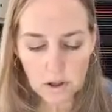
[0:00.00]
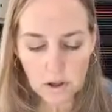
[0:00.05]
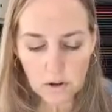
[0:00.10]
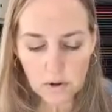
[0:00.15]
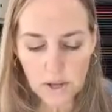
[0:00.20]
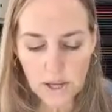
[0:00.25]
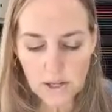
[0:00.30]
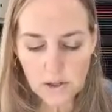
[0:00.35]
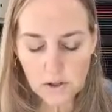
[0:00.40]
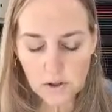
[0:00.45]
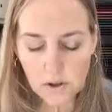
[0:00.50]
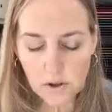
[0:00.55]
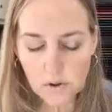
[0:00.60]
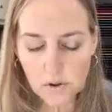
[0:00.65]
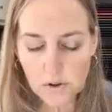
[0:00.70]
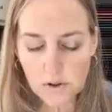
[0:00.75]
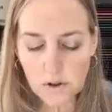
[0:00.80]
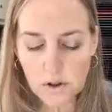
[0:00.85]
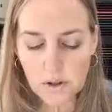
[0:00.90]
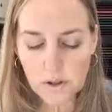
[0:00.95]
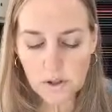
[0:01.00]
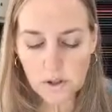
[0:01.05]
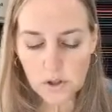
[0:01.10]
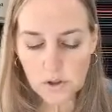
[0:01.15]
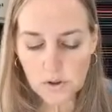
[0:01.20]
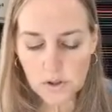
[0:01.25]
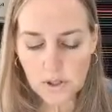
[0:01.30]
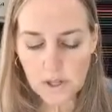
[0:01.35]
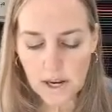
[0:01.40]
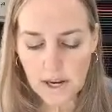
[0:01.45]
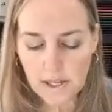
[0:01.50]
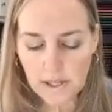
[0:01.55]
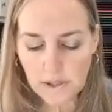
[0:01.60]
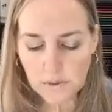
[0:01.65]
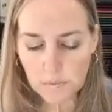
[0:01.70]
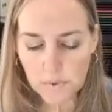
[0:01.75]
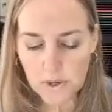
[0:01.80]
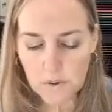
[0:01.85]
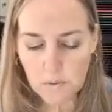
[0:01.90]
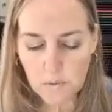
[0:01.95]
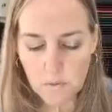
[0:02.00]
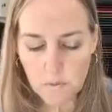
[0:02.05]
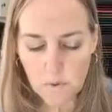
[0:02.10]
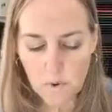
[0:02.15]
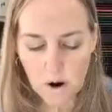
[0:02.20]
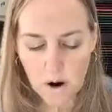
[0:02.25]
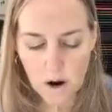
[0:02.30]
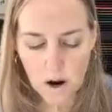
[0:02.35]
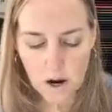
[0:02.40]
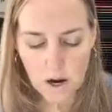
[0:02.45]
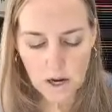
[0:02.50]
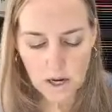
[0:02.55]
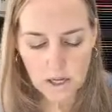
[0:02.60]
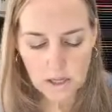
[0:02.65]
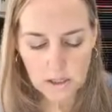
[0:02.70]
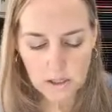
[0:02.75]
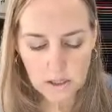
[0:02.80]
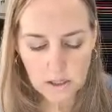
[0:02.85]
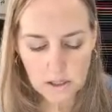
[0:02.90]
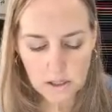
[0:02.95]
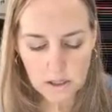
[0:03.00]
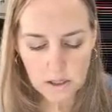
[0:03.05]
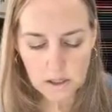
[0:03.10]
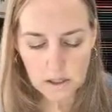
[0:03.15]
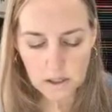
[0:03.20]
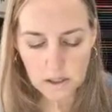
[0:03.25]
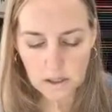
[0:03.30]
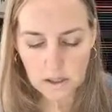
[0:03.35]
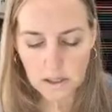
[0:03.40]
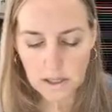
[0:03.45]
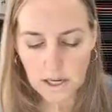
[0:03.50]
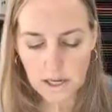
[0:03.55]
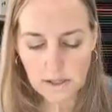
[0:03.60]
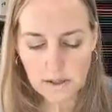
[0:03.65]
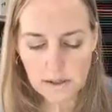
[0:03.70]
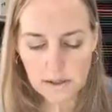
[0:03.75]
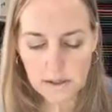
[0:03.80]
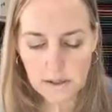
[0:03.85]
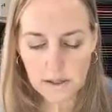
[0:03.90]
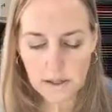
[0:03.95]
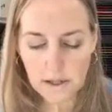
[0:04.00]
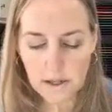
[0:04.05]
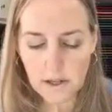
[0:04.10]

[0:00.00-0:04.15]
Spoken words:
Okay, so those are the 2 sides we want. Yes.